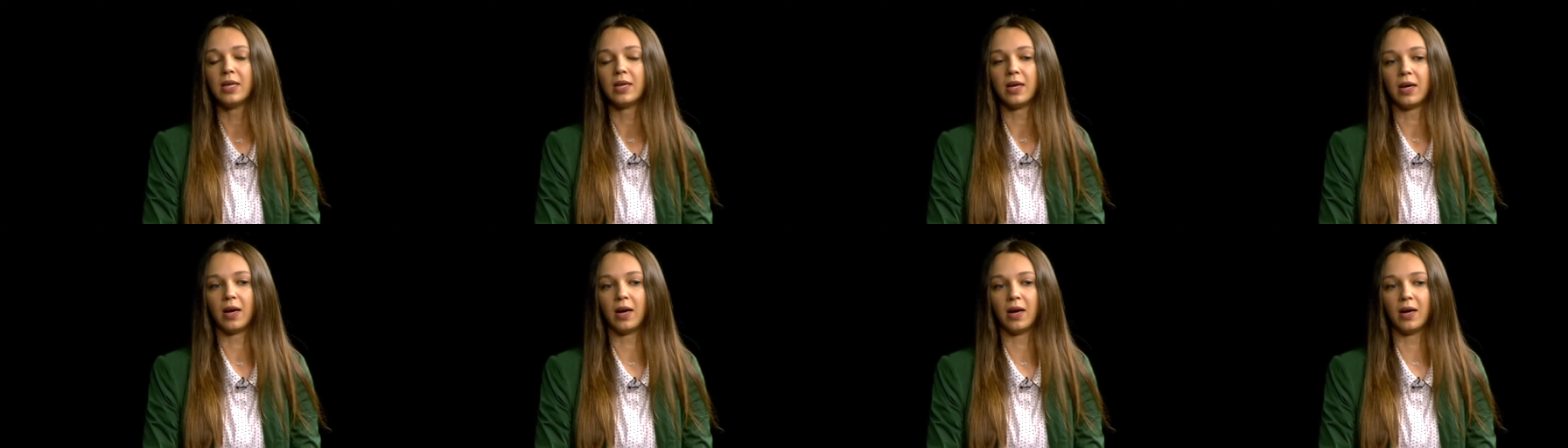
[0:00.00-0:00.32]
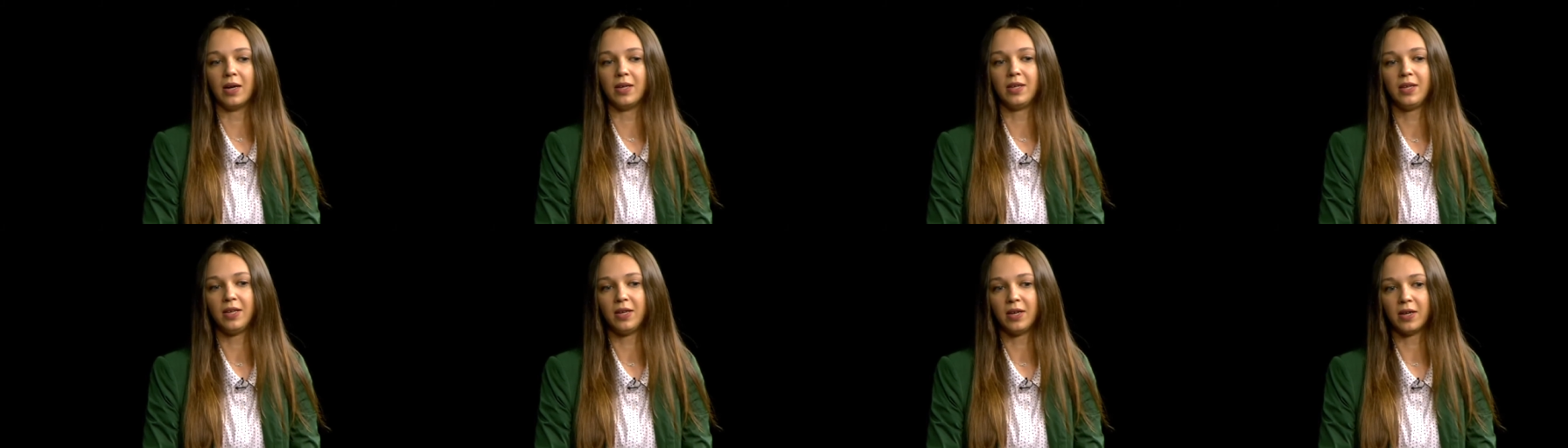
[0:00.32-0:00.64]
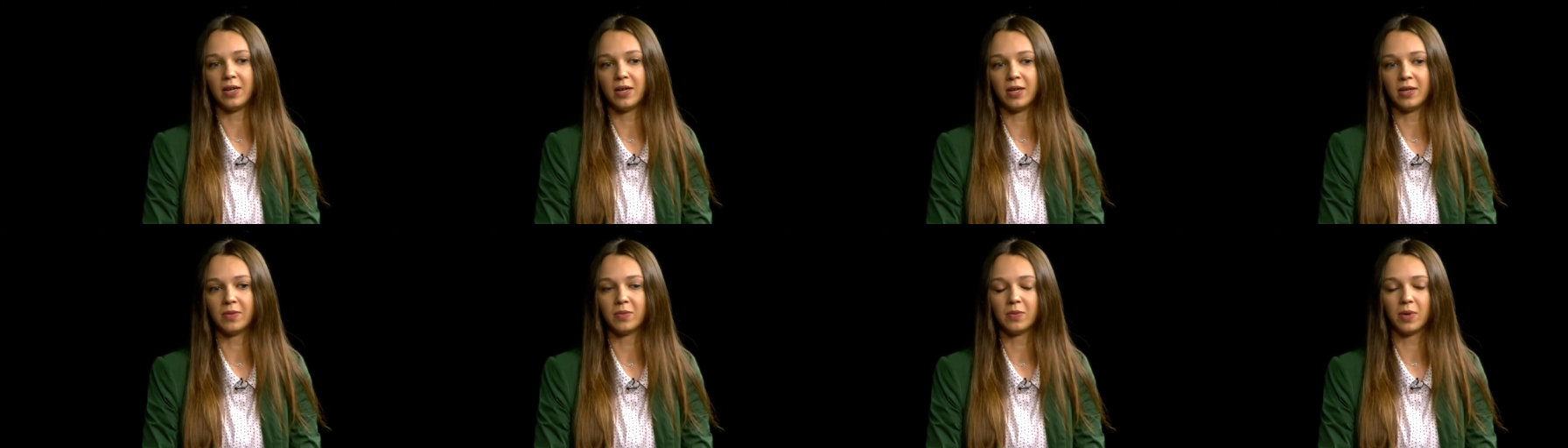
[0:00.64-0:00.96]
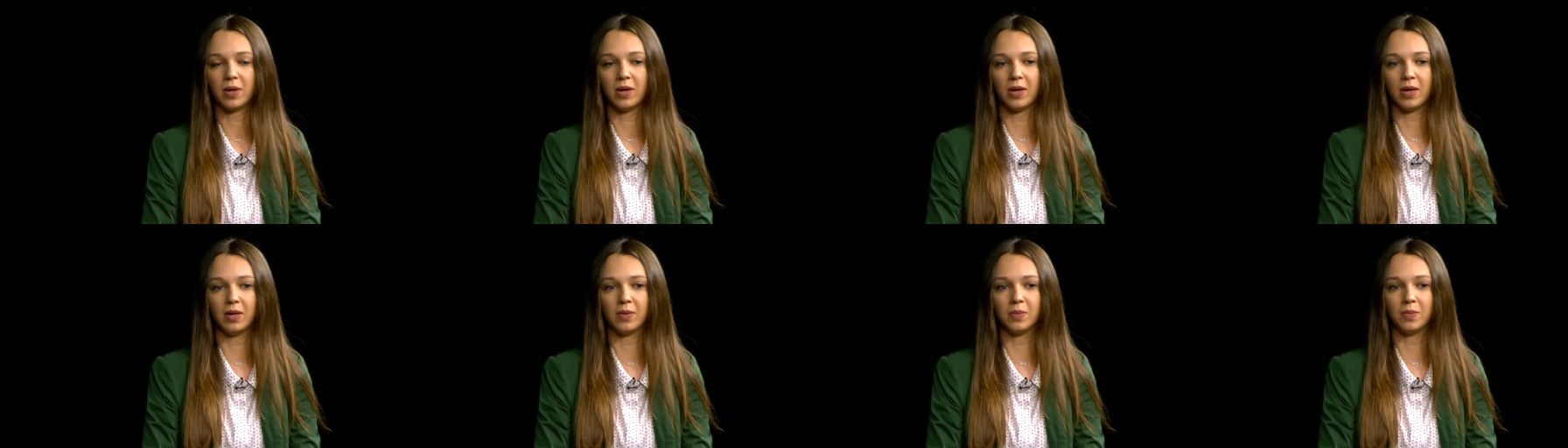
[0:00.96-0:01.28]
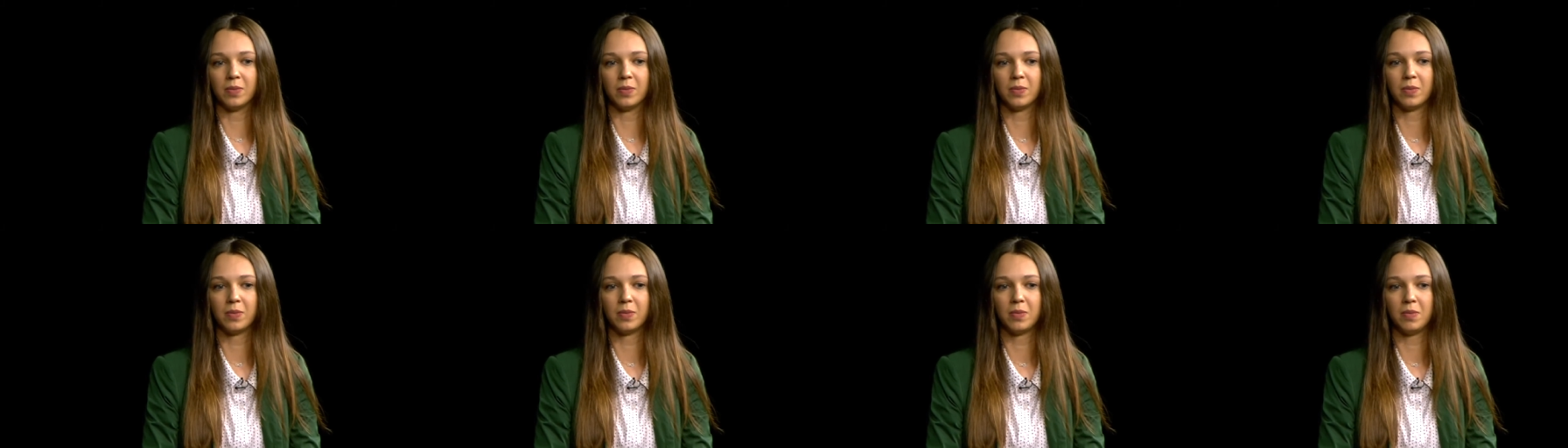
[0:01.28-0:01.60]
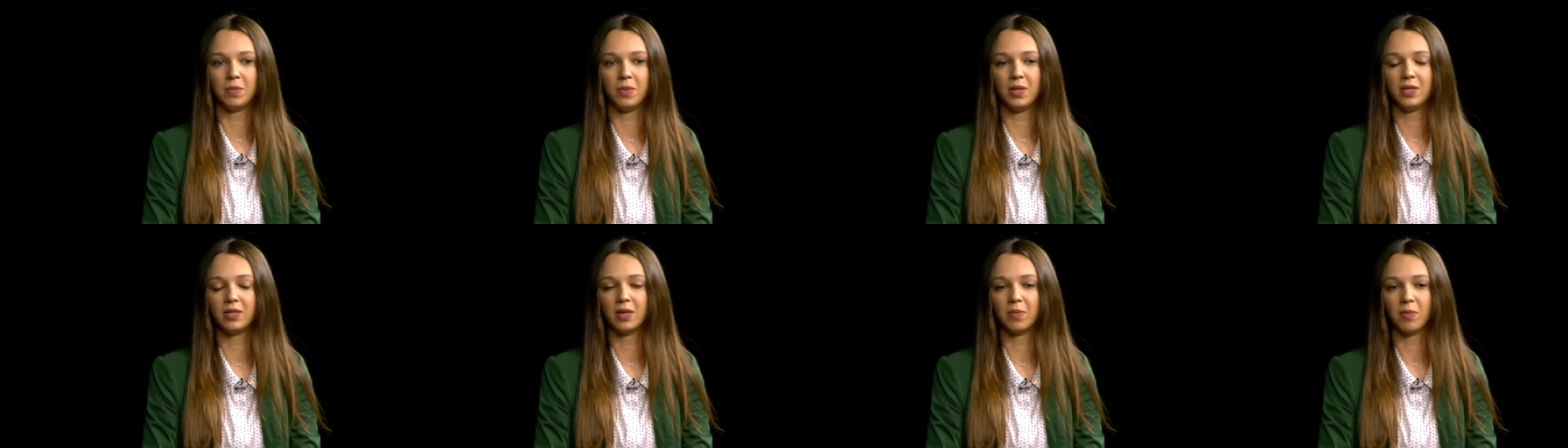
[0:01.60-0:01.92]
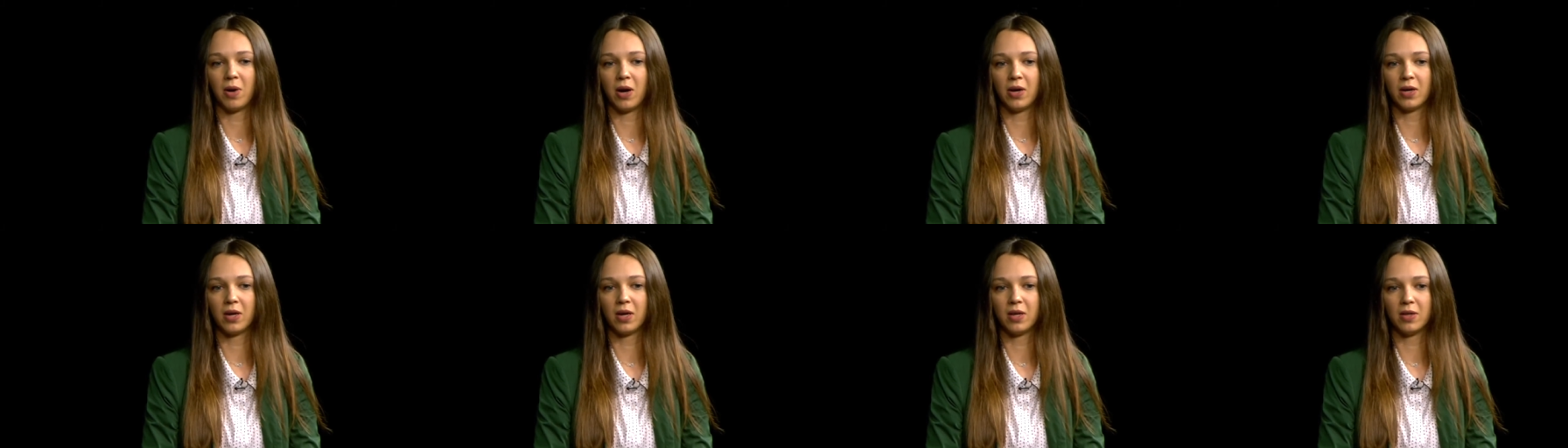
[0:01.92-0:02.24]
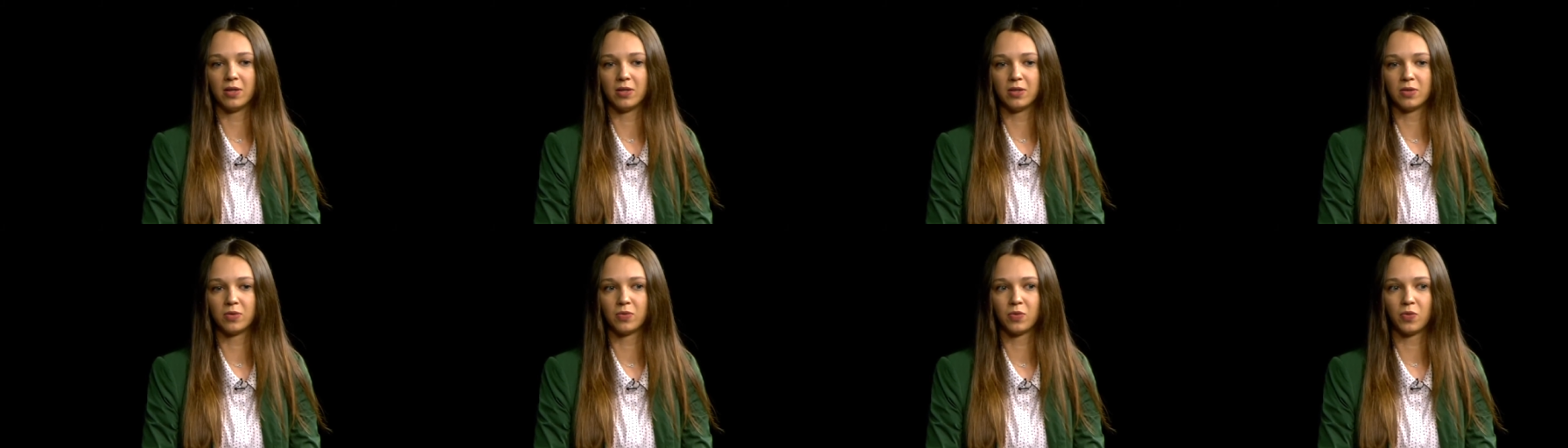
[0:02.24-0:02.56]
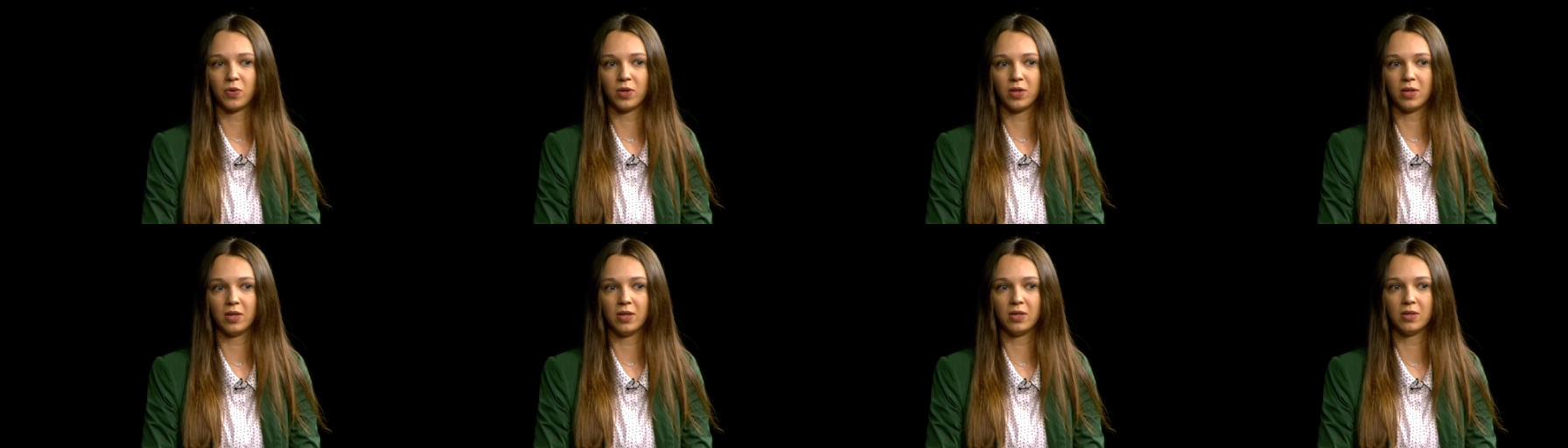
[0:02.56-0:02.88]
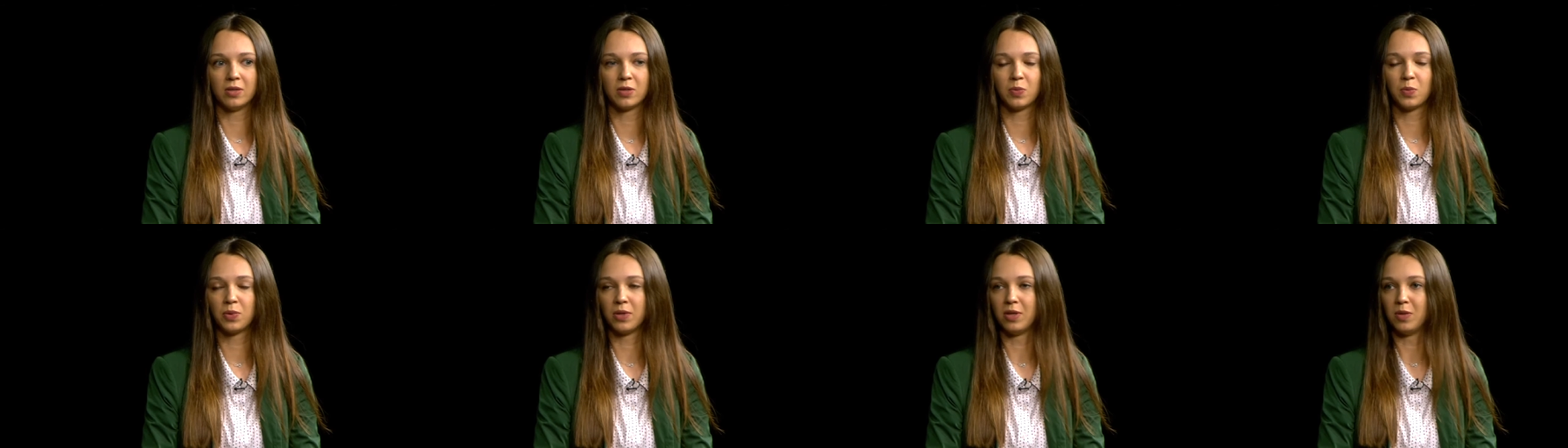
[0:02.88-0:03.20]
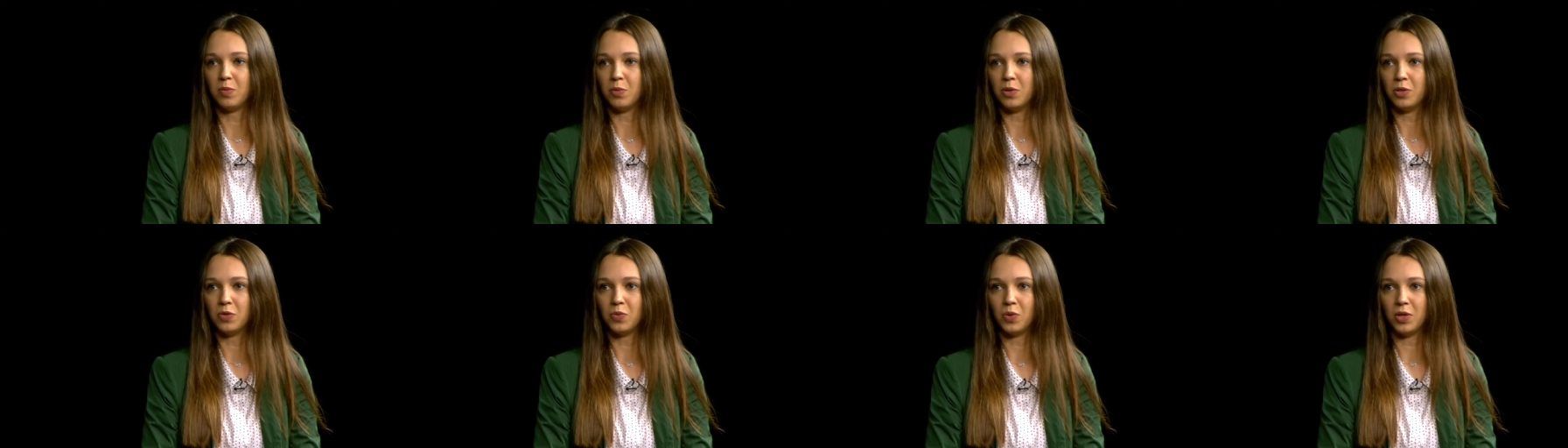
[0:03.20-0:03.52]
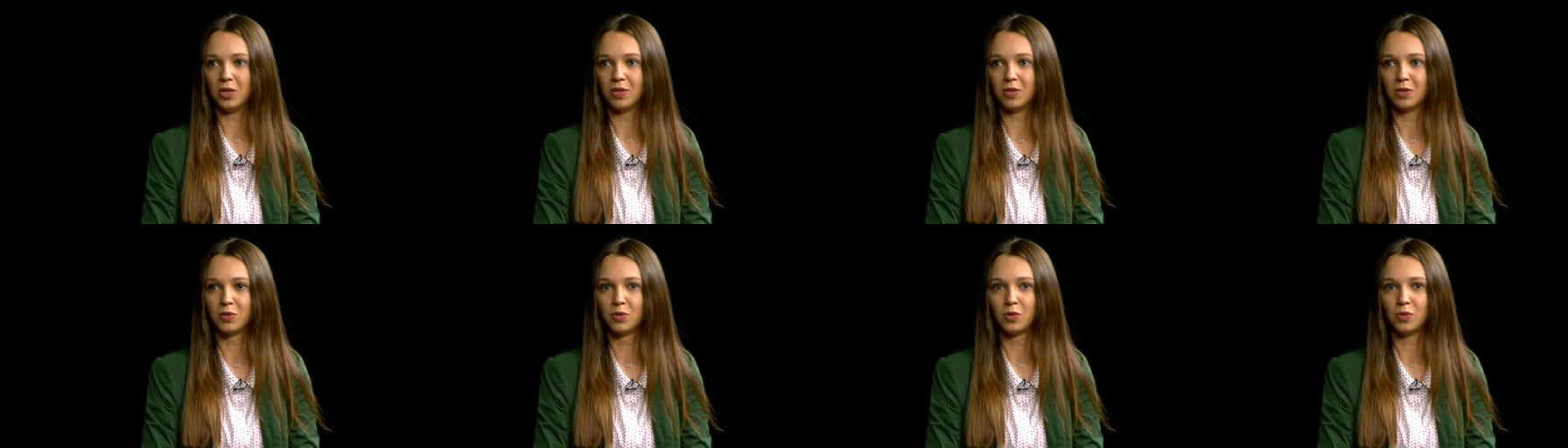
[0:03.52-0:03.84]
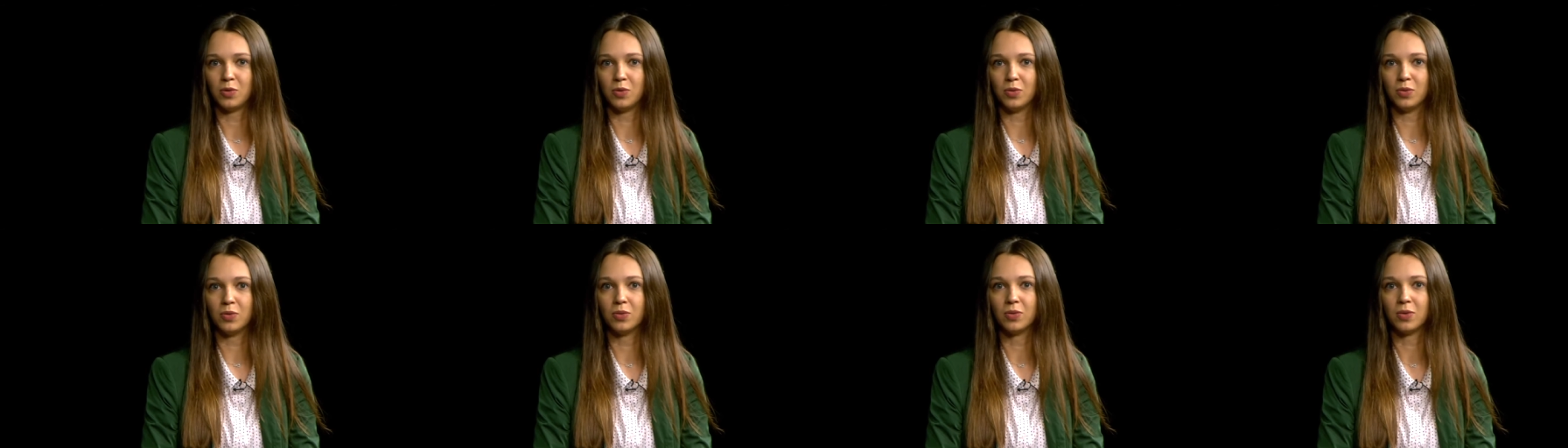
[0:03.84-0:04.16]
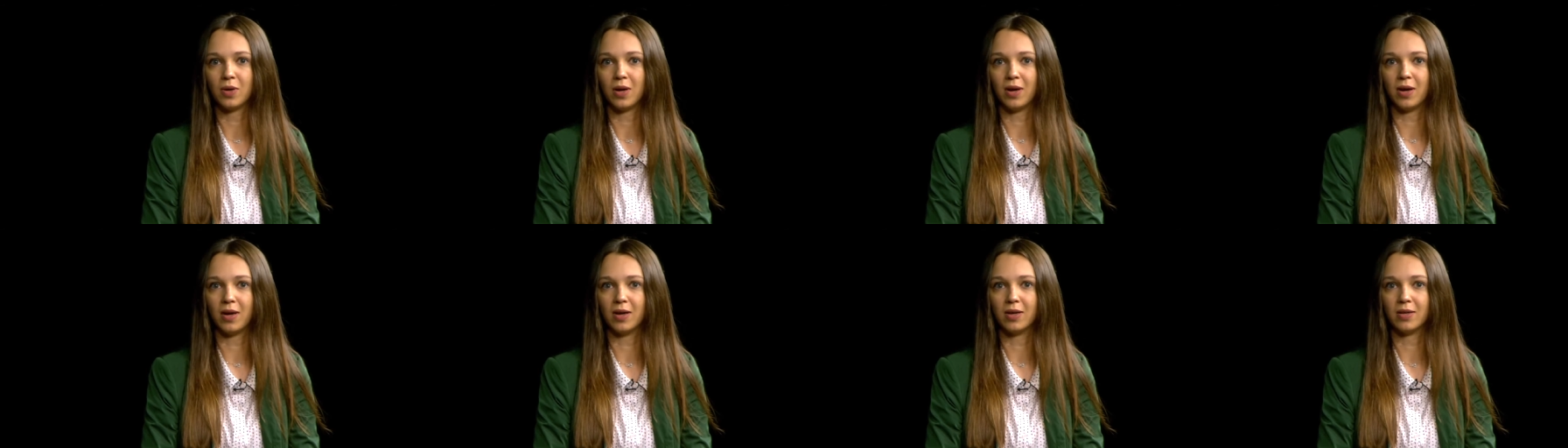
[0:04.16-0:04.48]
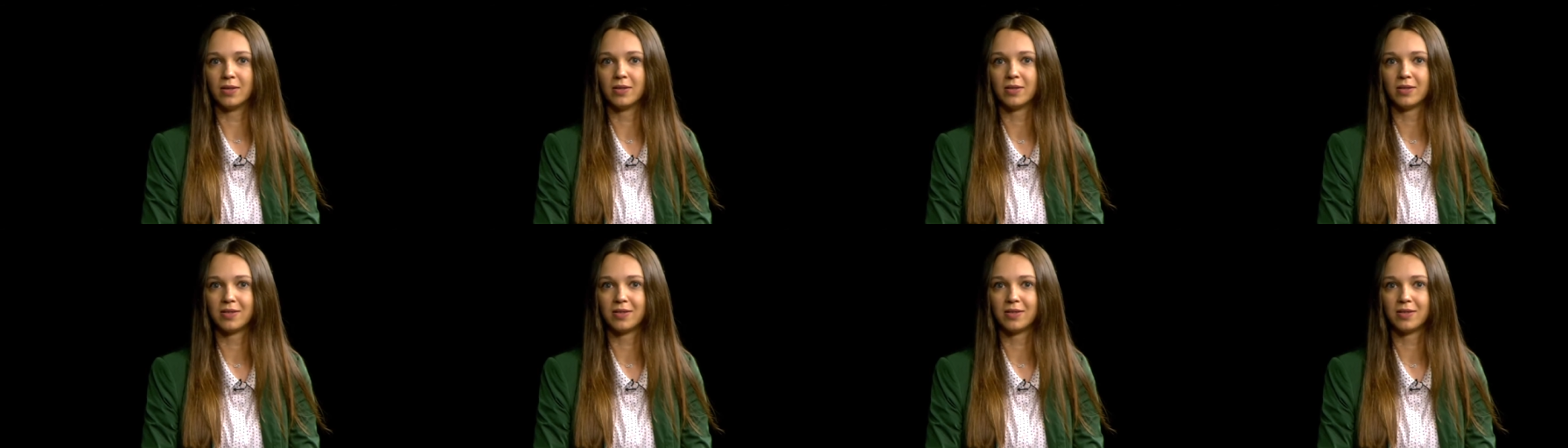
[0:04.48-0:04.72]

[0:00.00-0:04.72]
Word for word: Uh, here, um, media market is really split between two uh,